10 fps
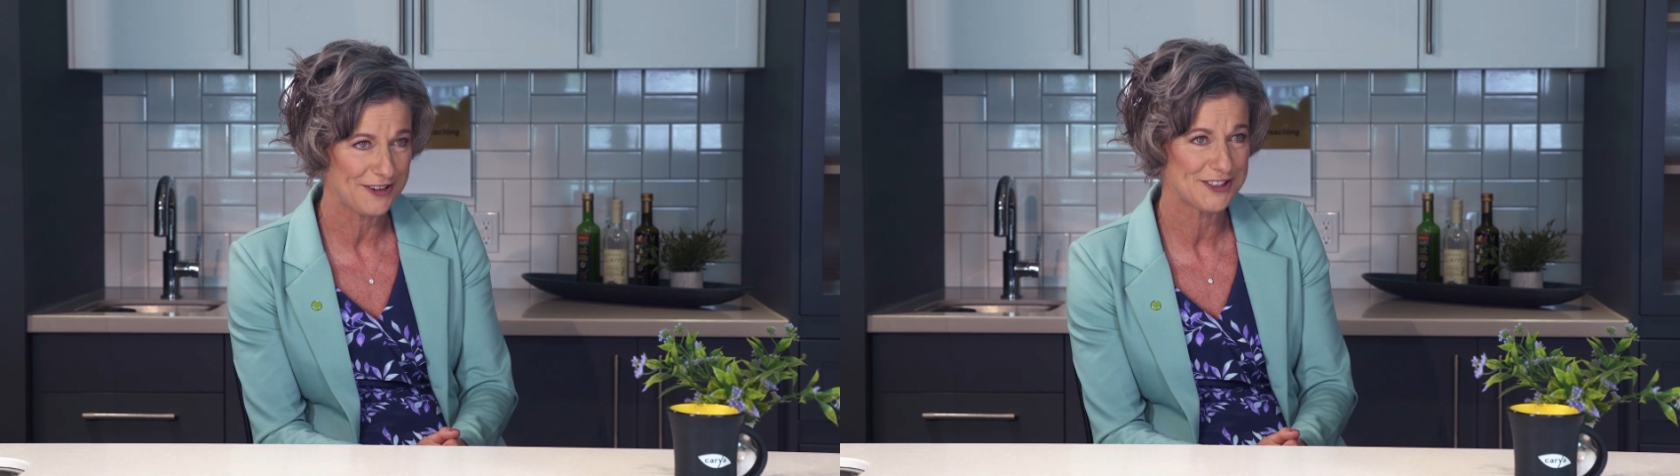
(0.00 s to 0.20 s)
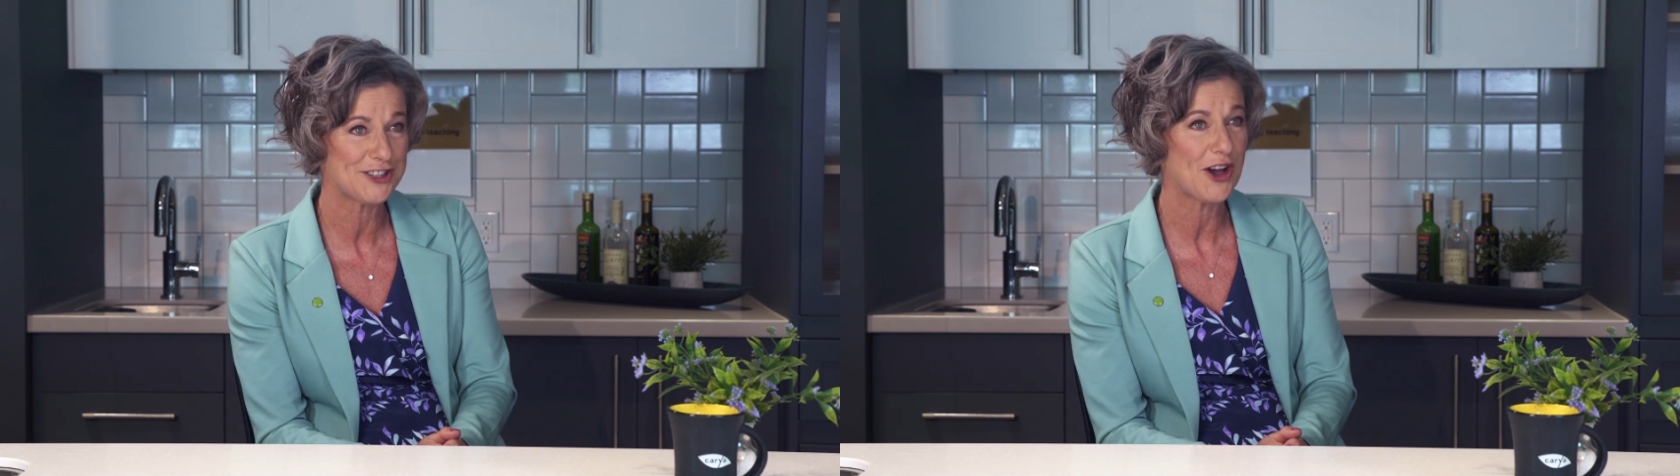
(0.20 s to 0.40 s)

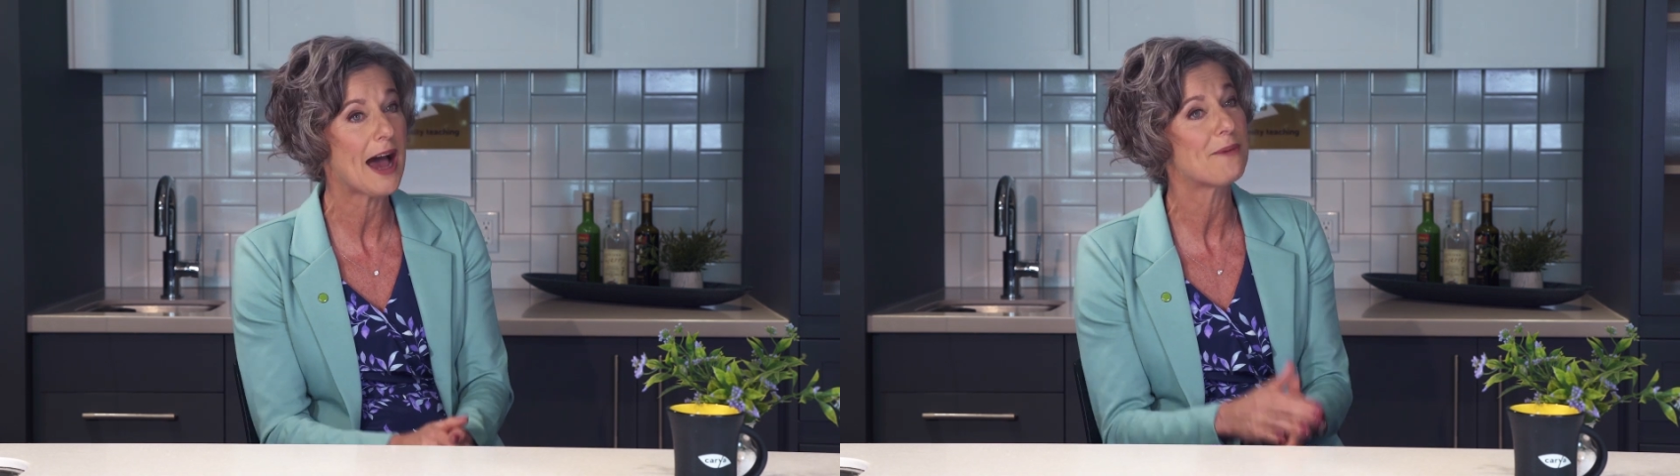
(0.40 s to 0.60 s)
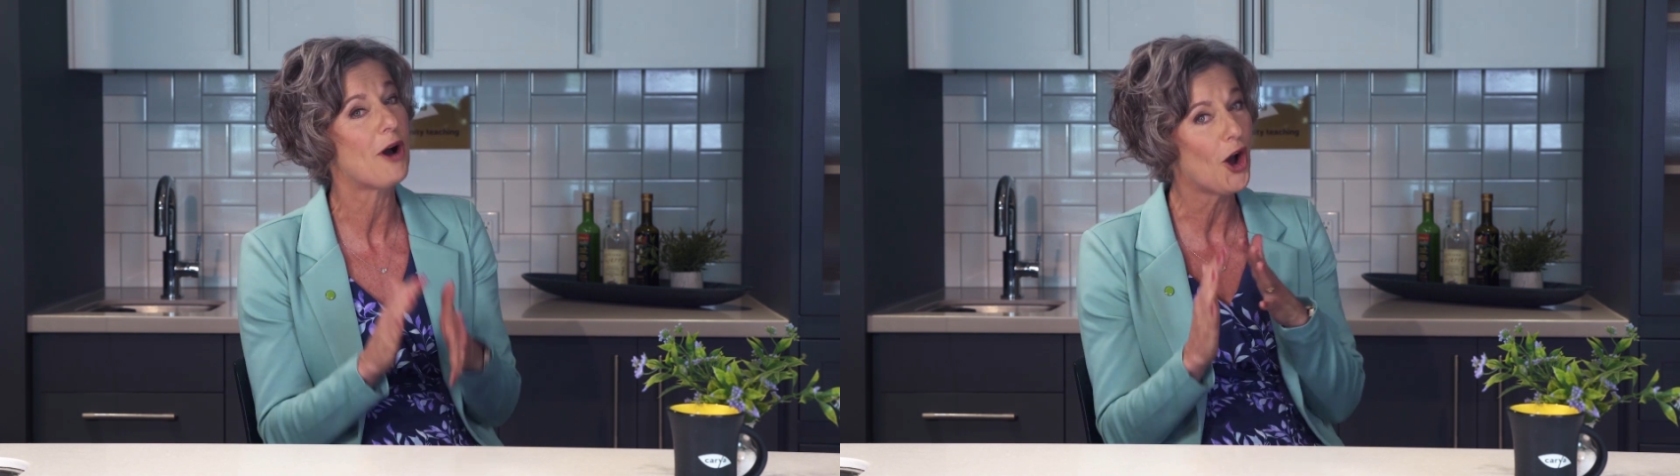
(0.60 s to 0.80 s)
so
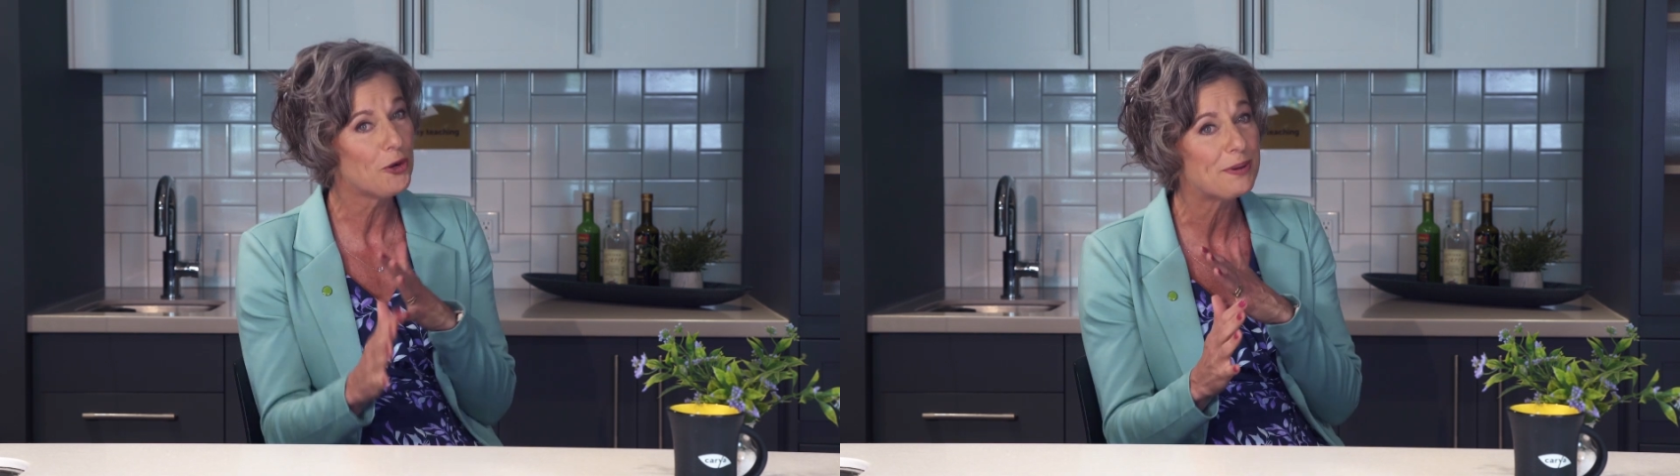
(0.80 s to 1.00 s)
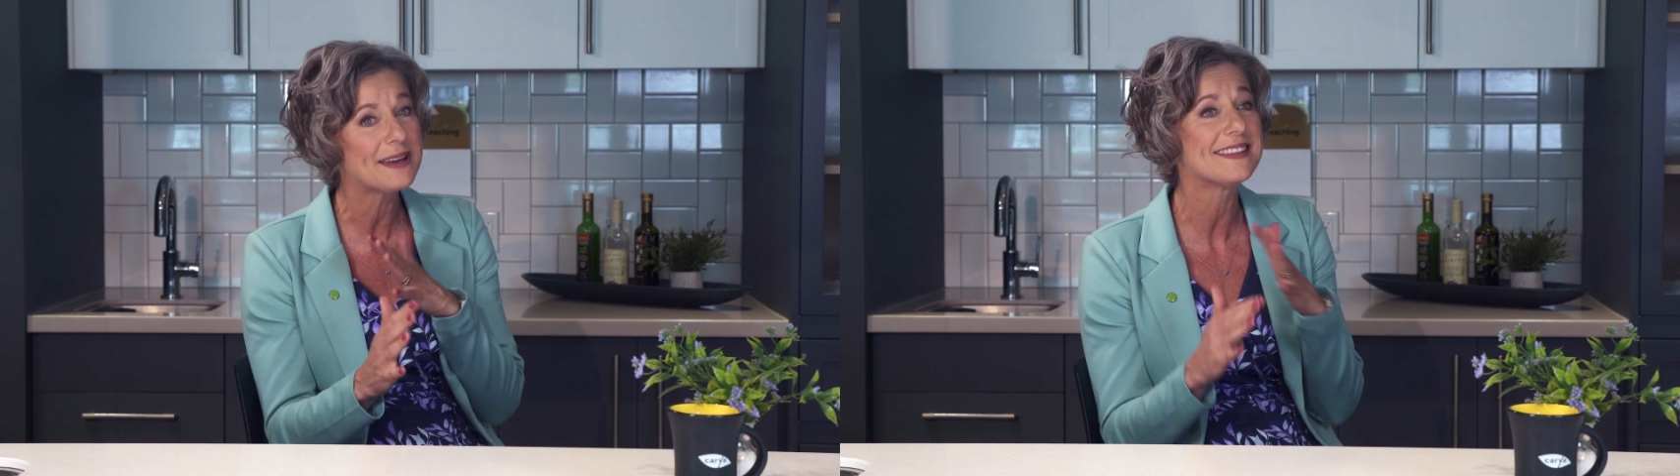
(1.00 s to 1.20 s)
I'm
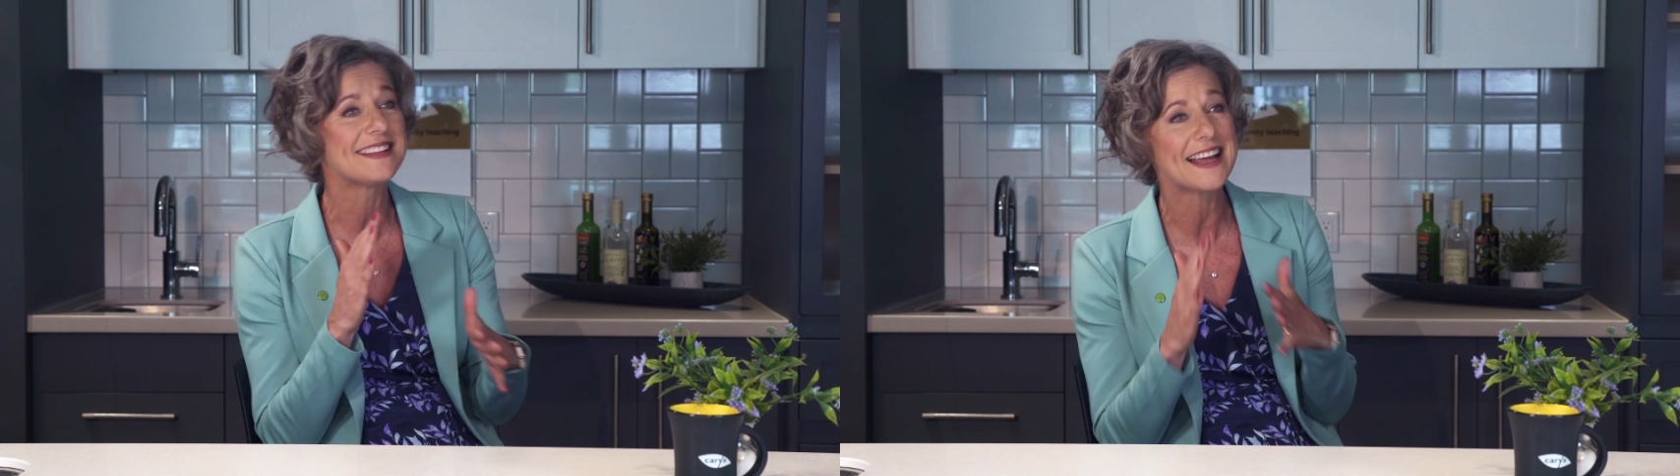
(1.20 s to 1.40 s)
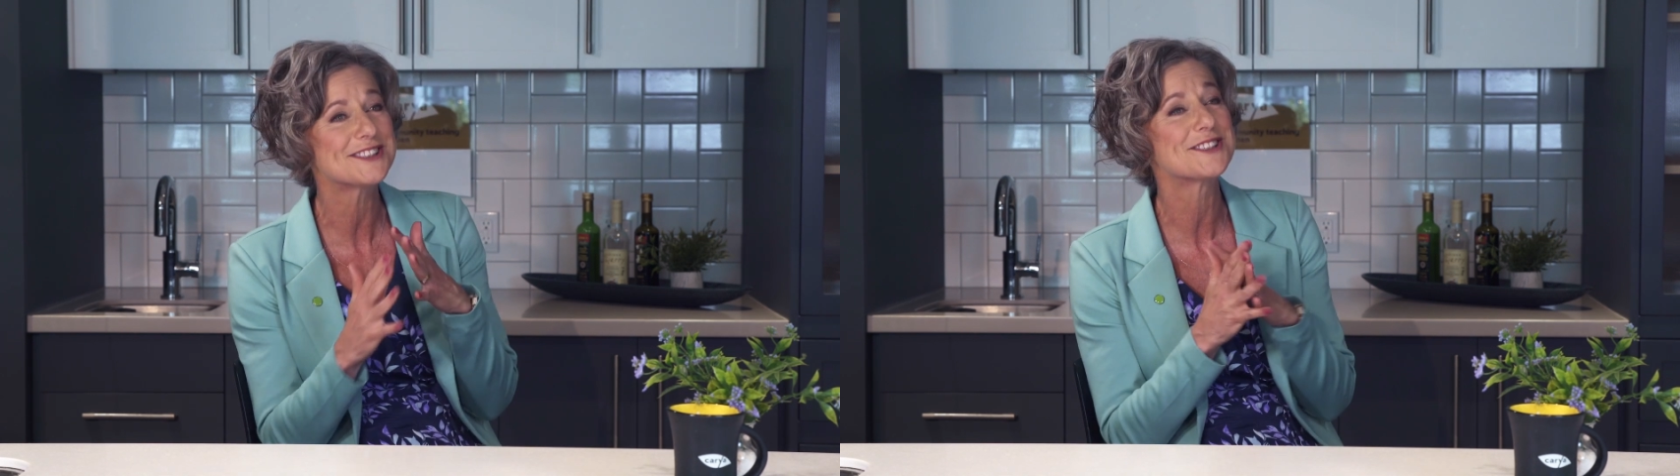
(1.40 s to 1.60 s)
hoping that
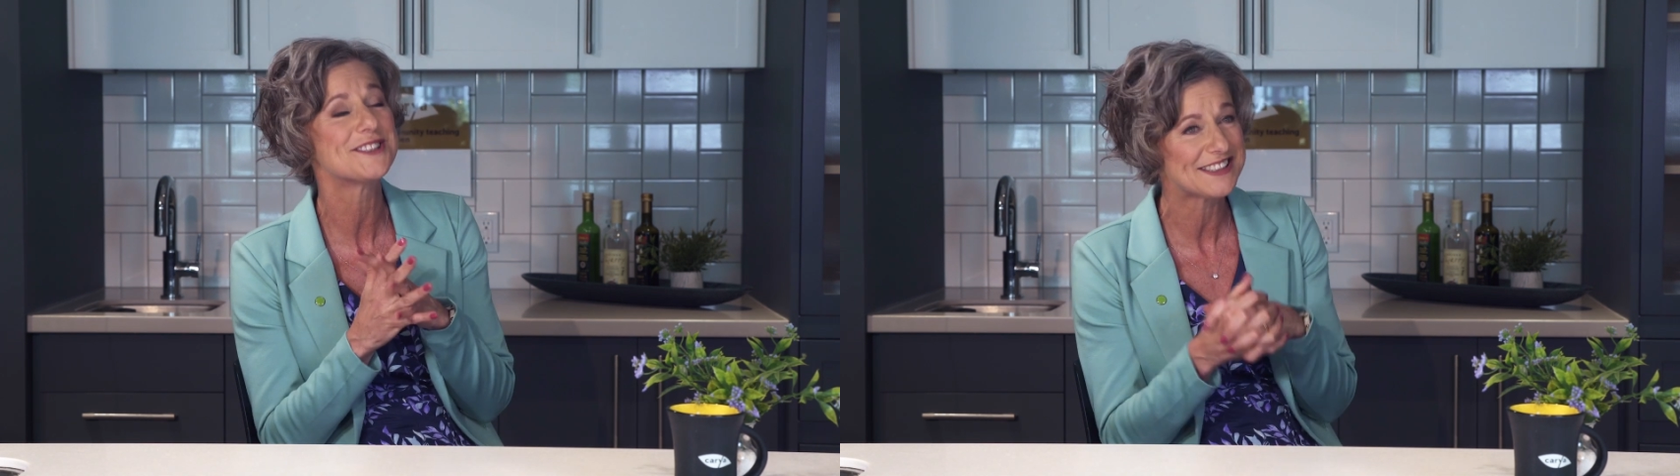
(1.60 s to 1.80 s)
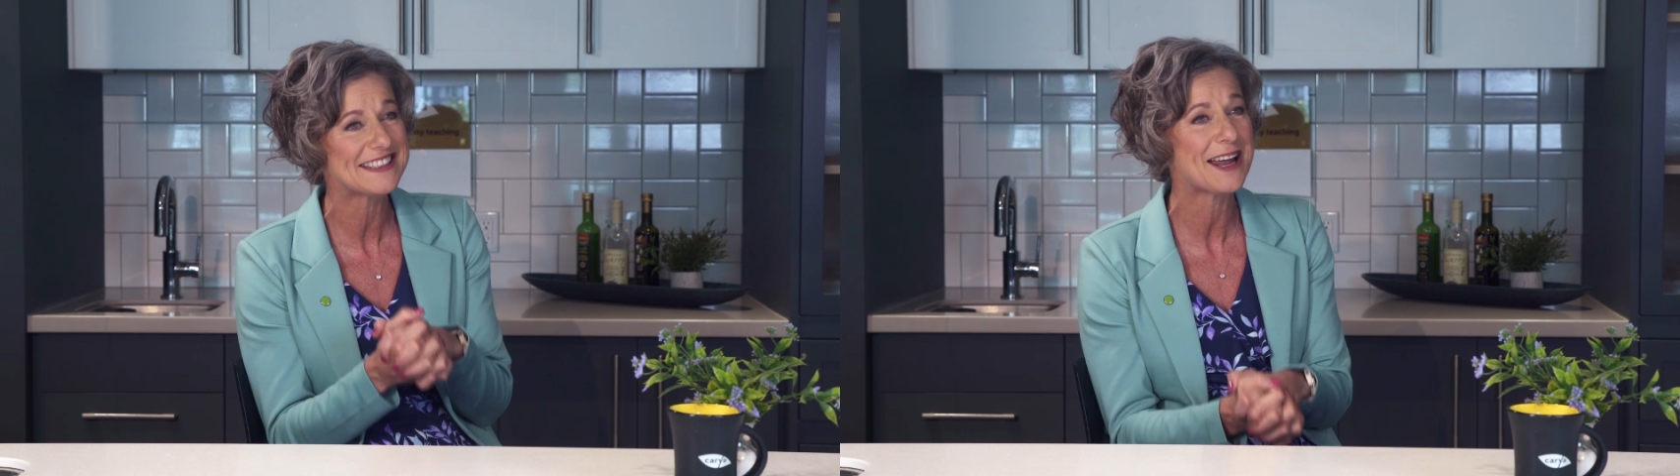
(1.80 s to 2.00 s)
that's going
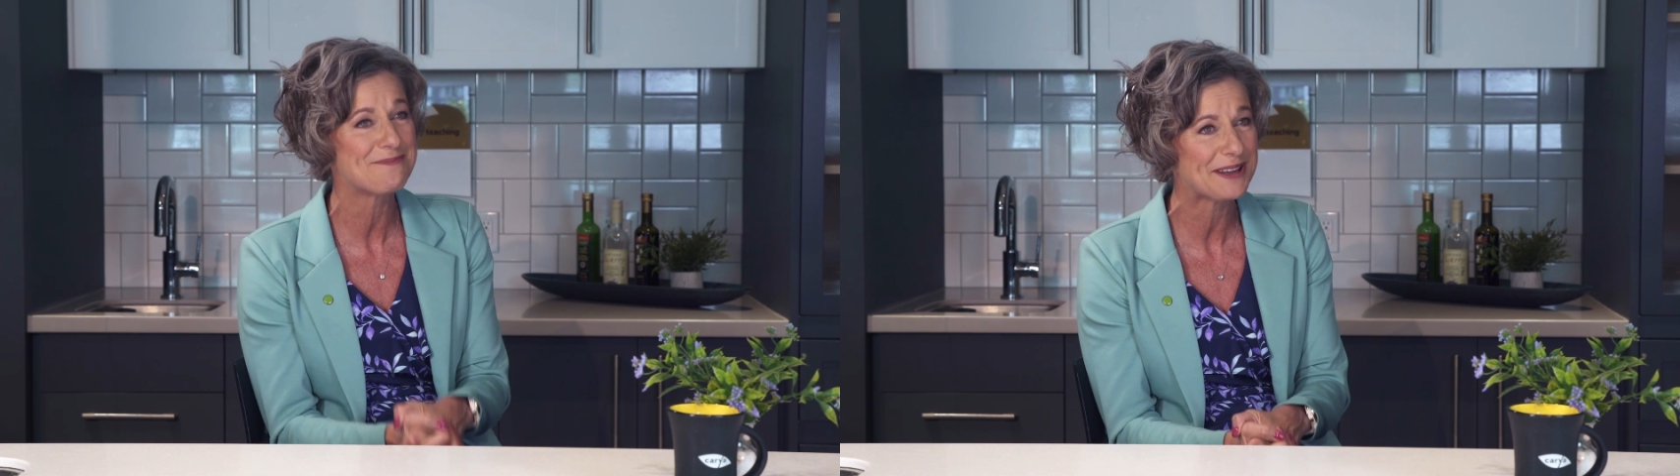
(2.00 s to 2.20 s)
to stand